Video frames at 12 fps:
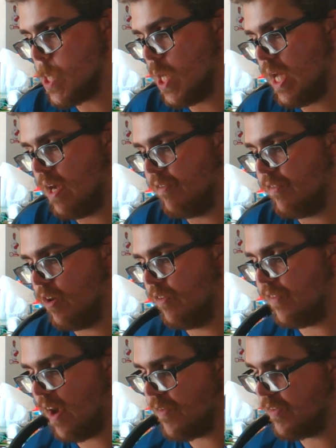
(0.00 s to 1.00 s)
out of all
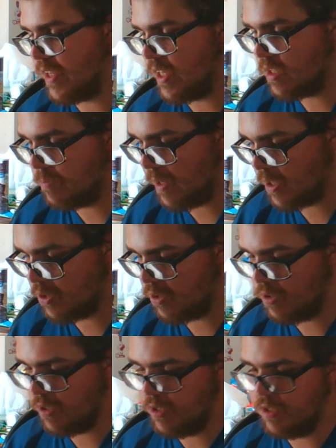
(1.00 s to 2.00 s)
5 of these, make sure
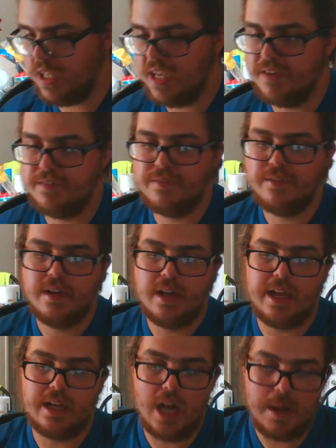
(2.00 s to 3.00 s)
to leave
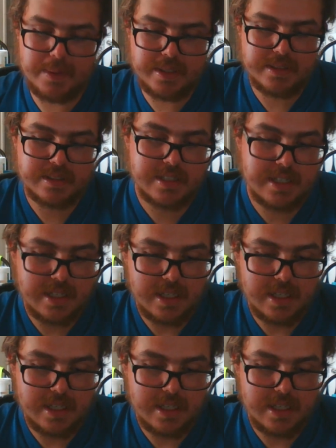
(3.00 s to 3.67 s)
a comment.